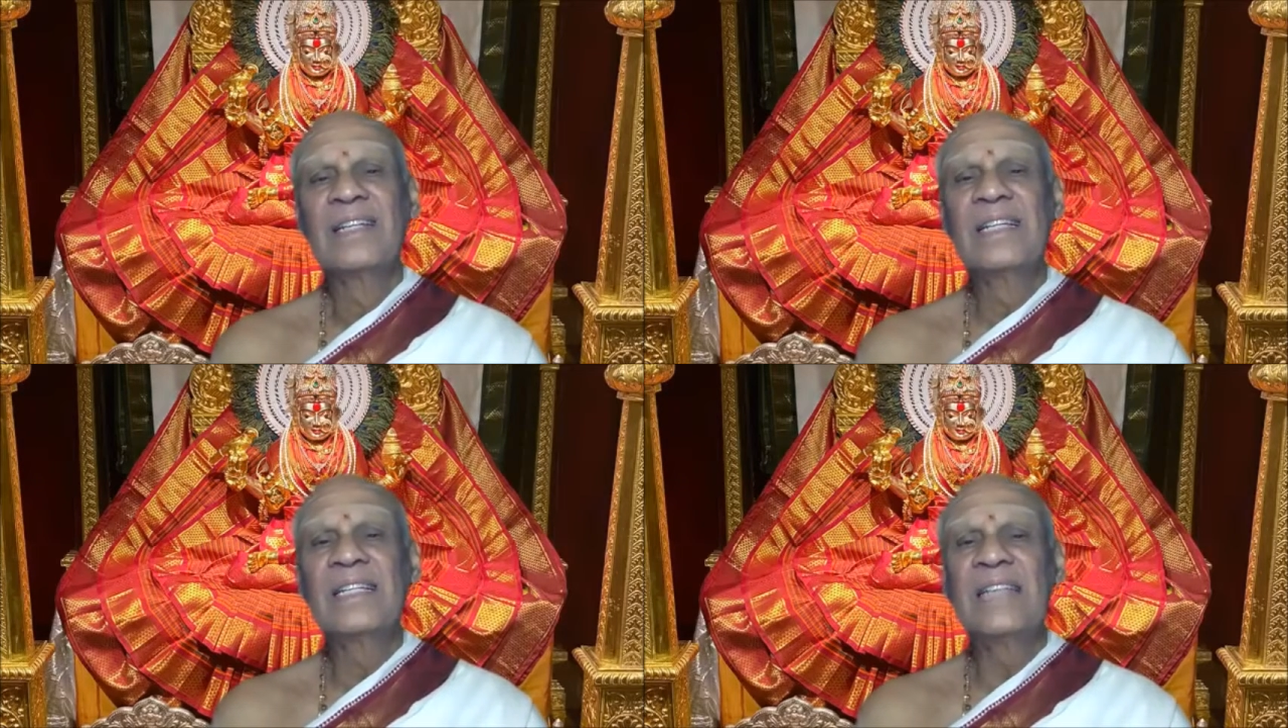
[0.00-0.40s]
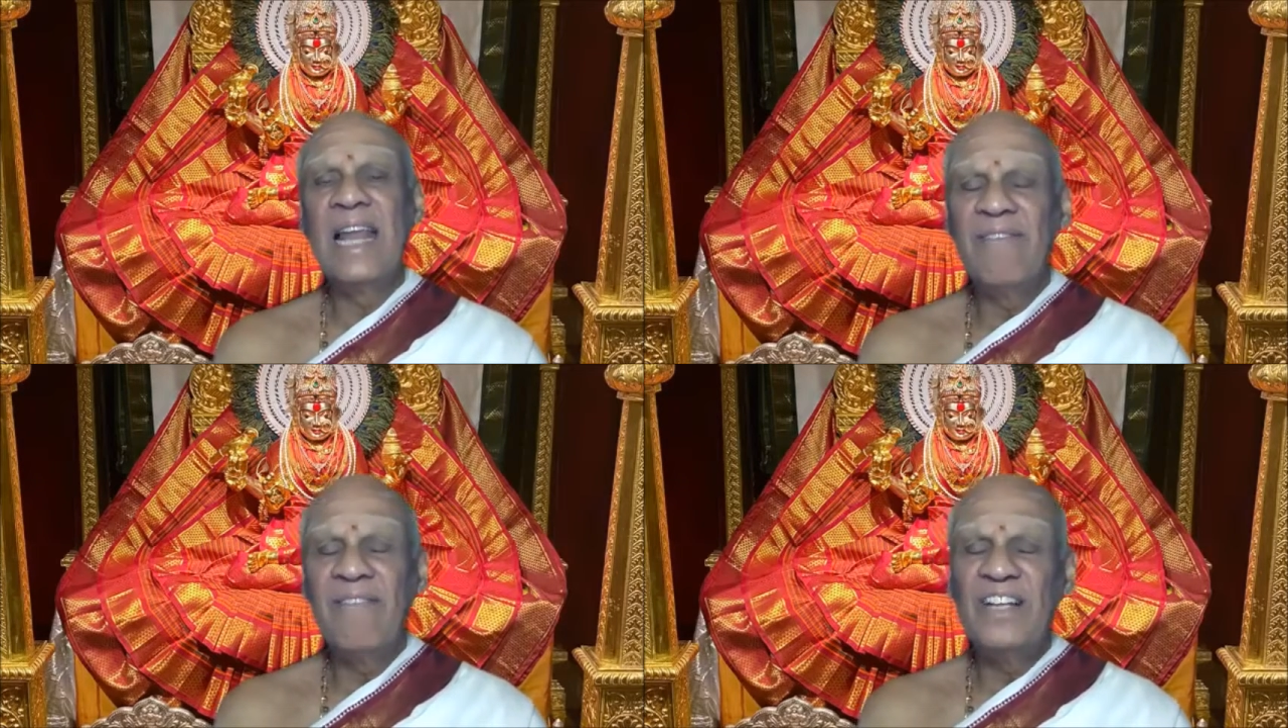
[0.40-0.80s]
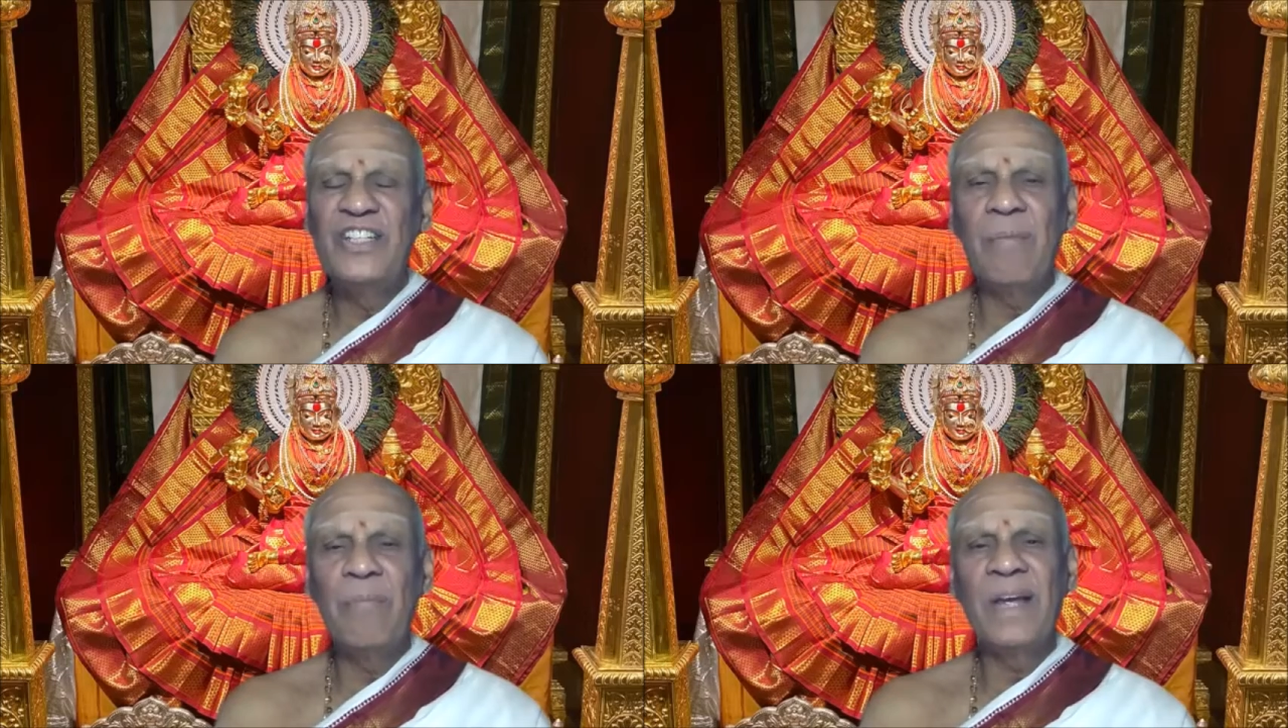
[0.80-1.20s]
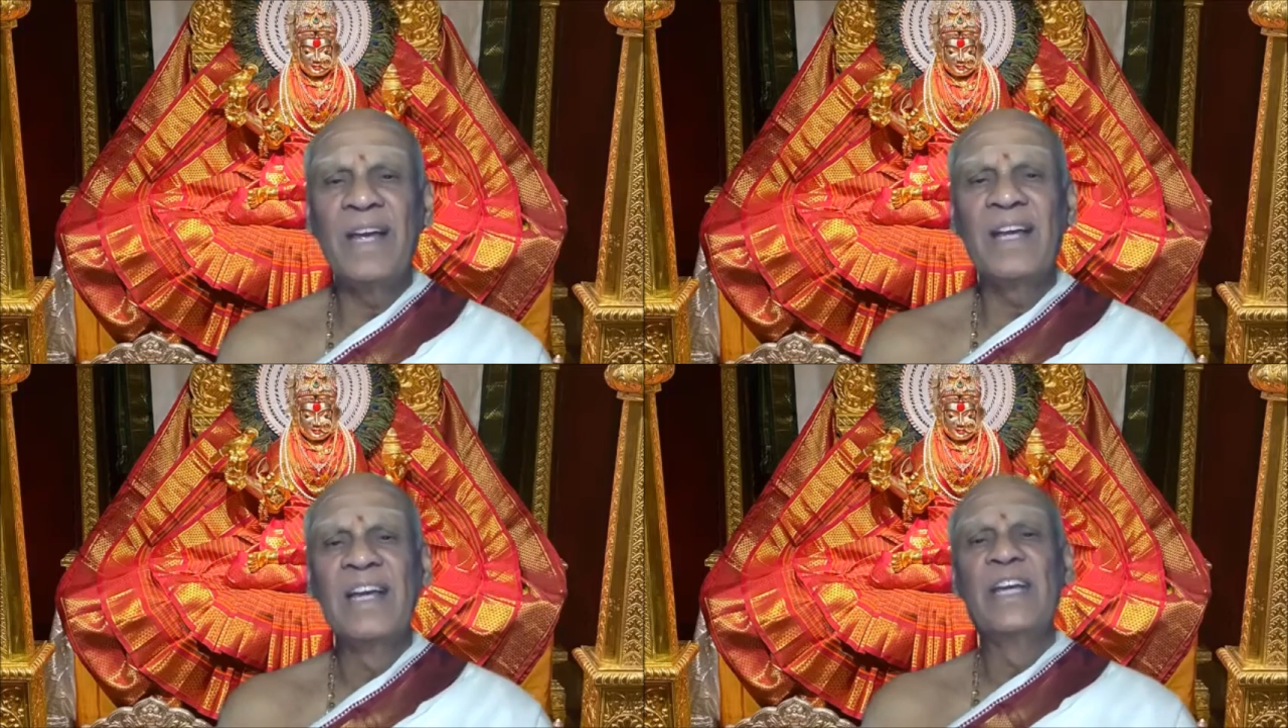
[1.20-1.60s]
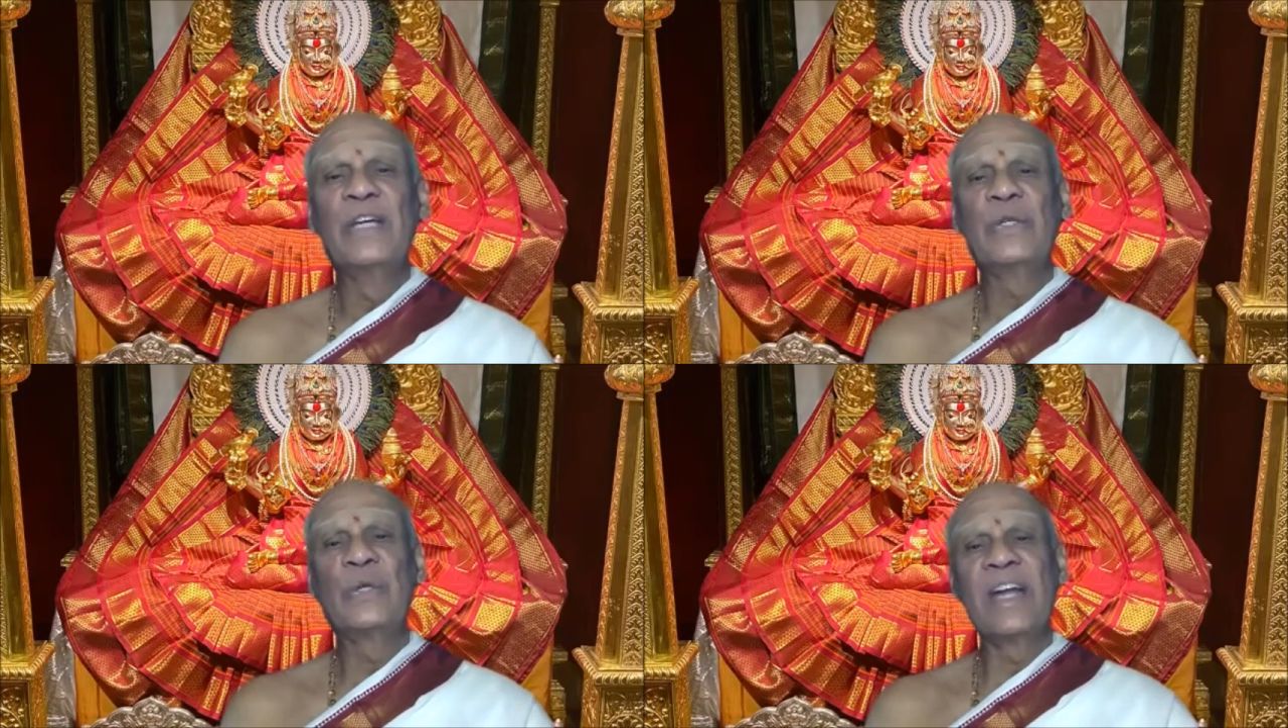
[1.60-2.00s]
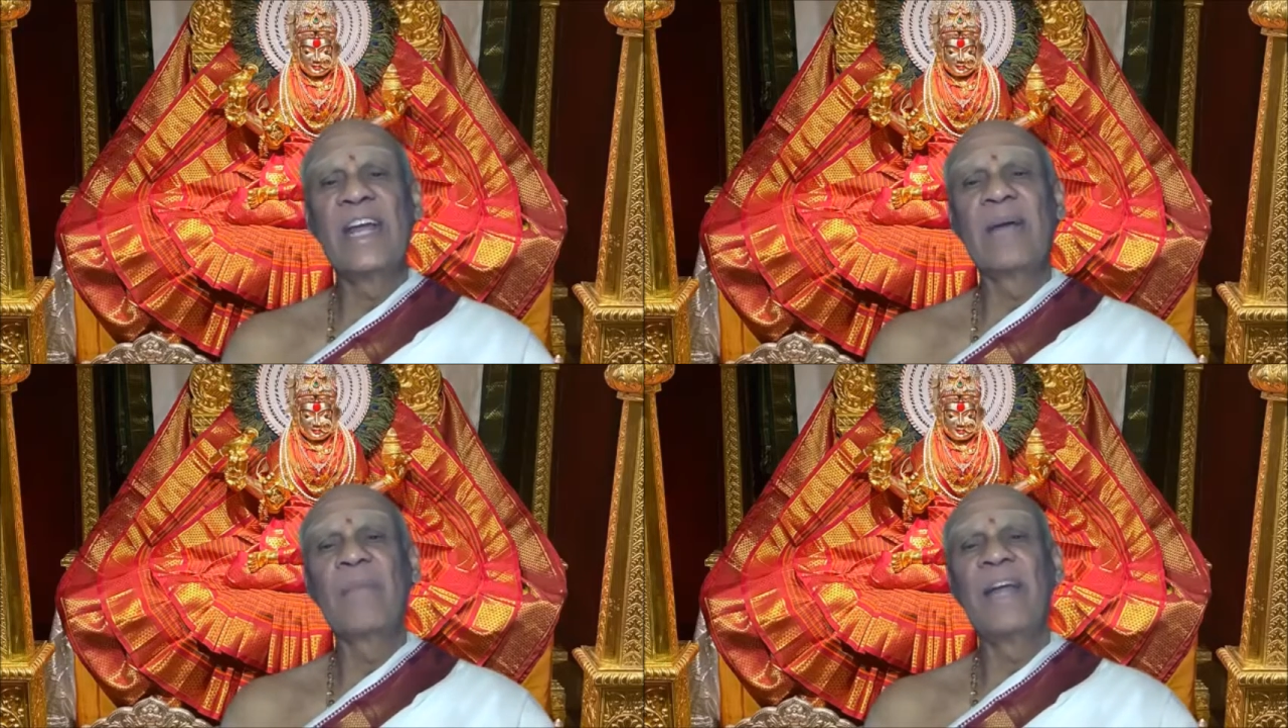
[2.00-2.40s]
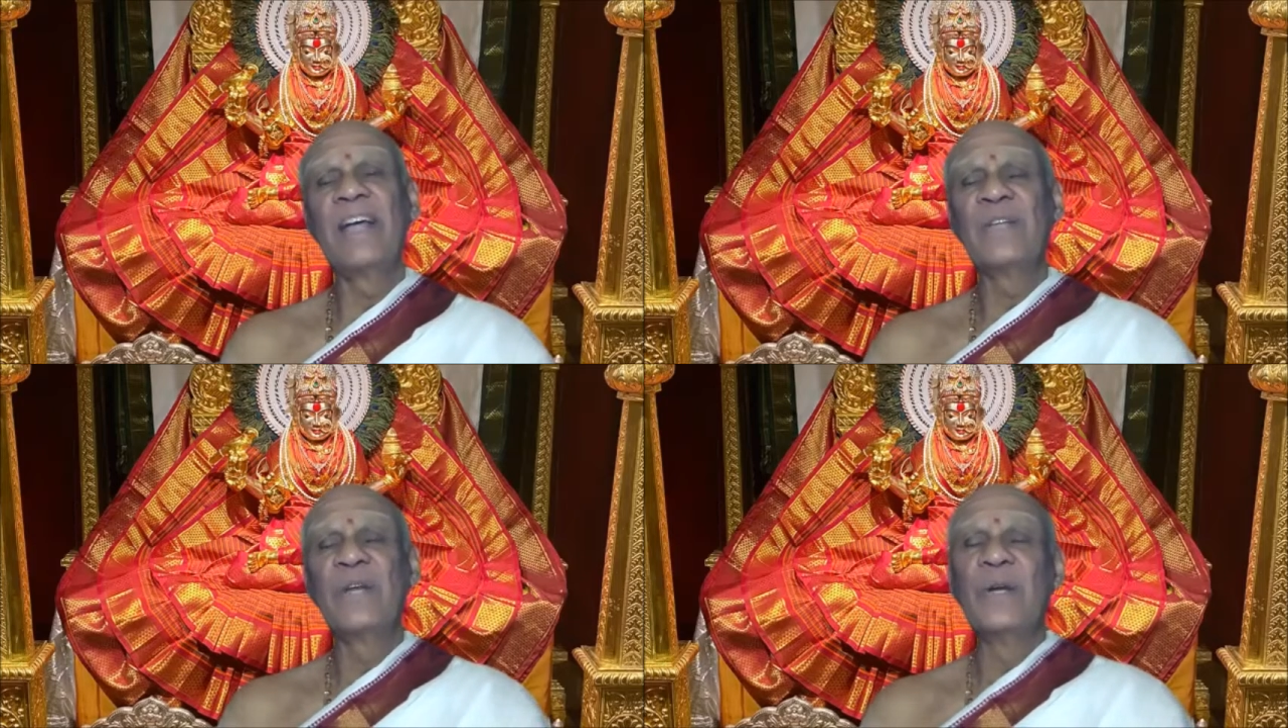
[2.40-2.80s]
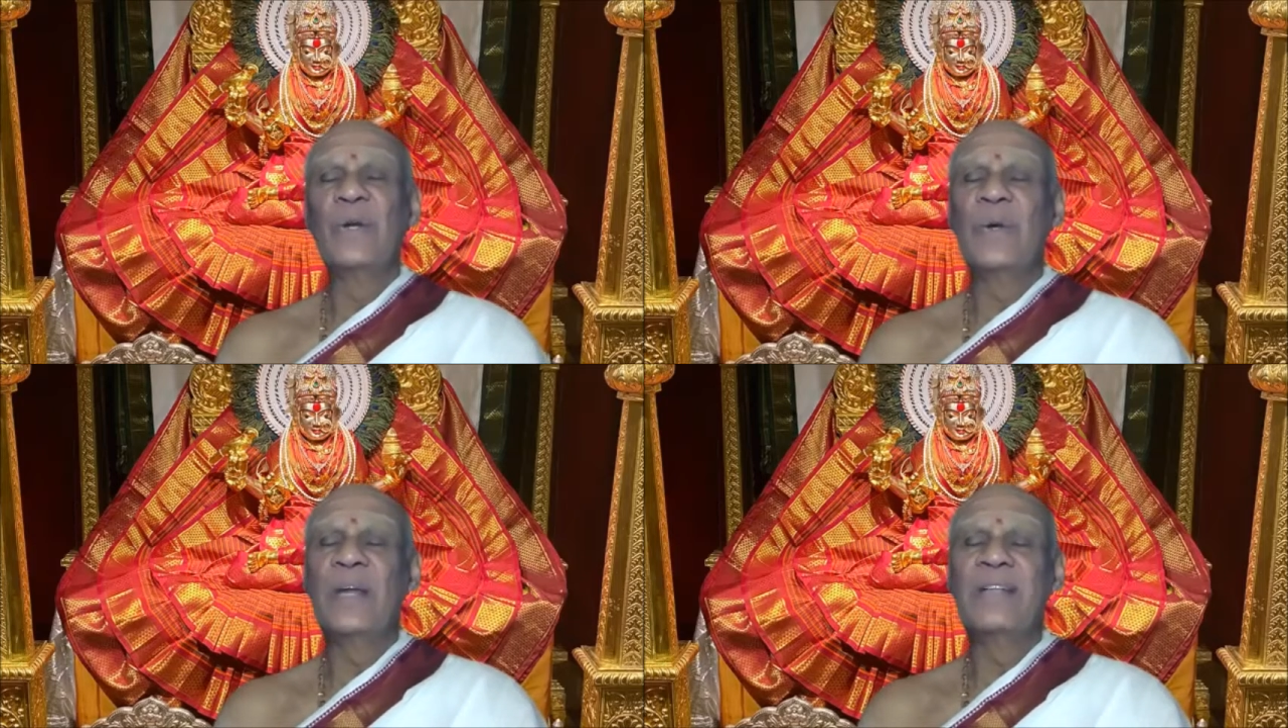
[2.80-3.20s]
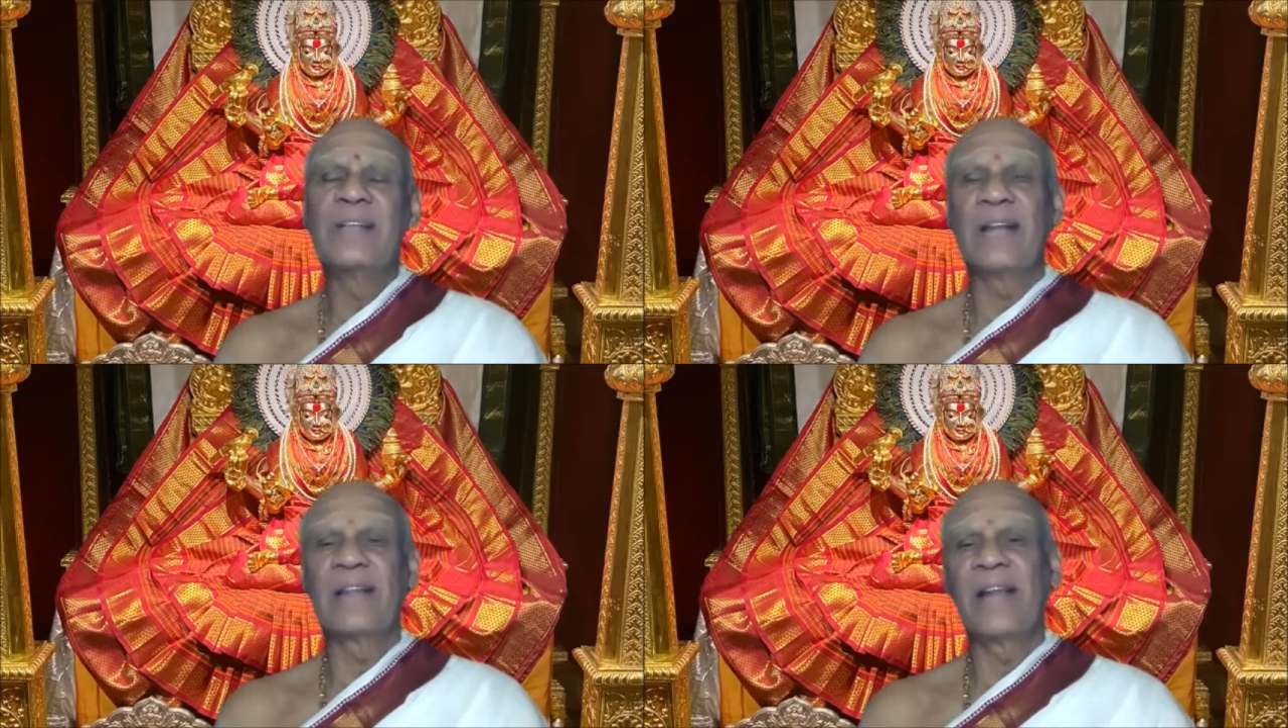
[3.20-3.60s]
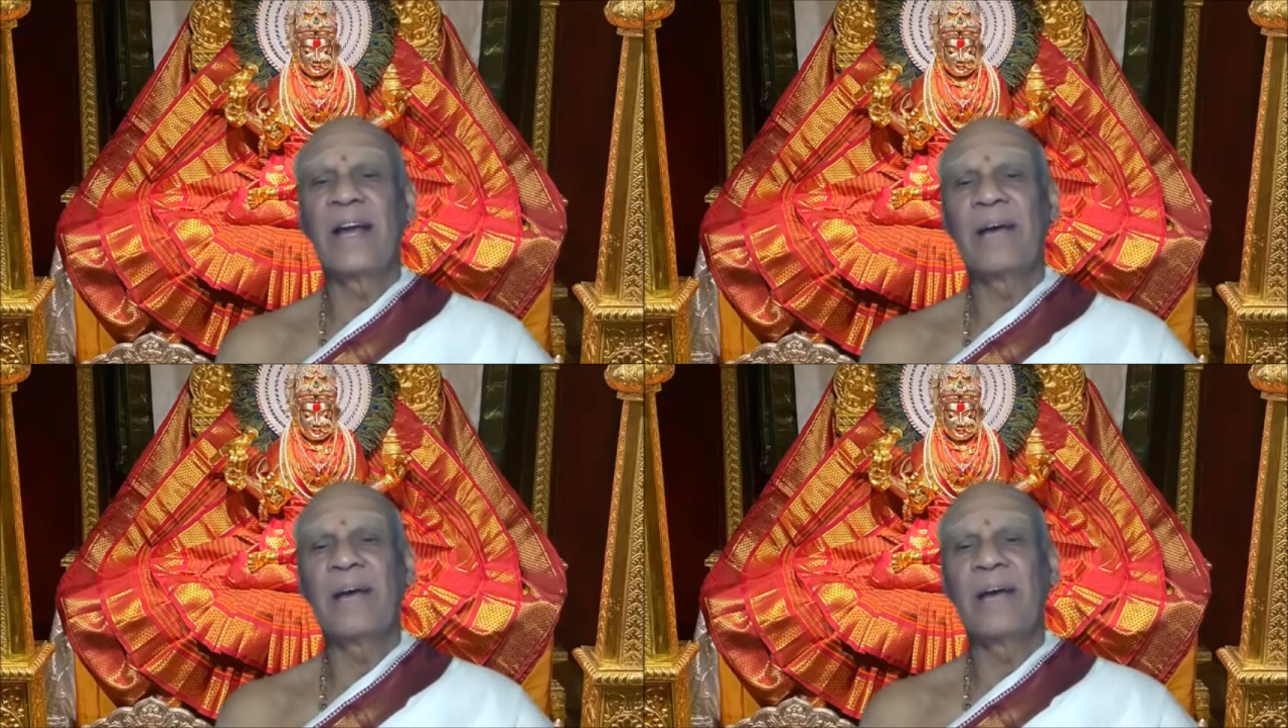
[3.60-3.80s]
This level jumping is to take place during sadhana.